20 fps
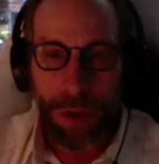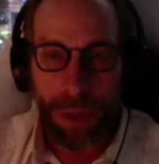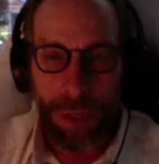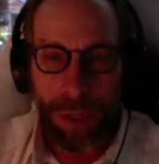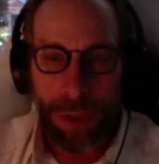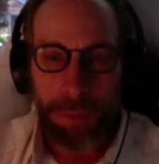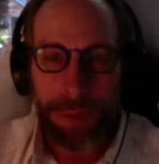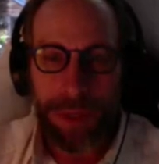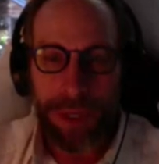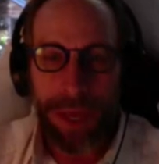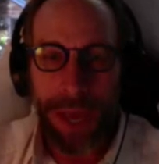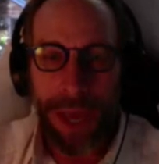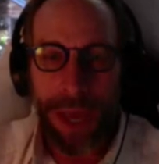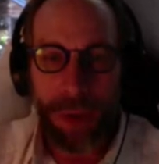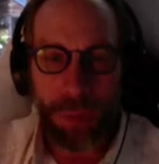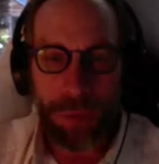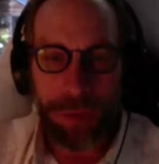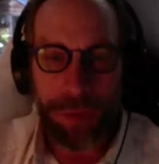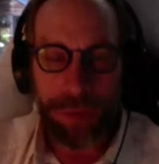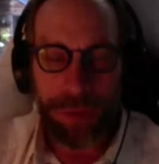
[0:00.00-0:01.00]
It
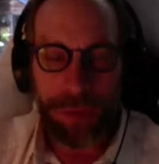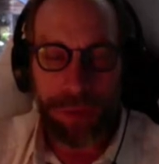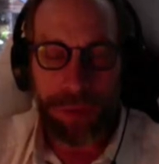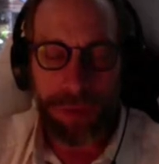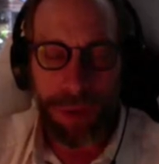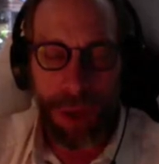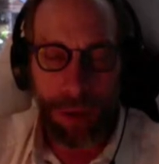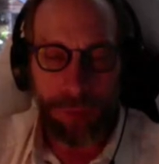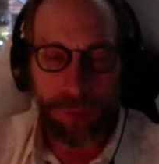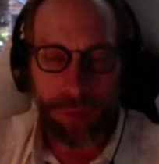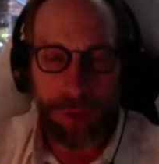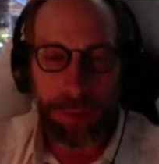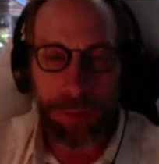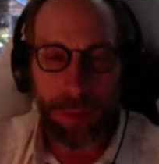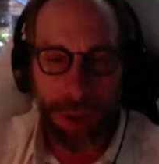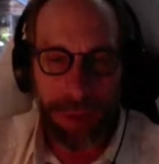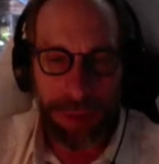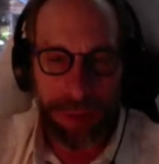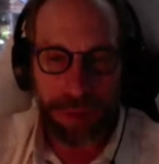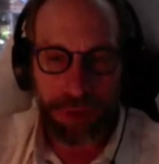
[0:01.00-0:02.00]
began with the discovery
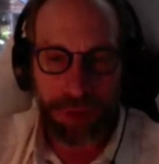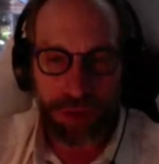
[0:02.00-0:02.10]
by this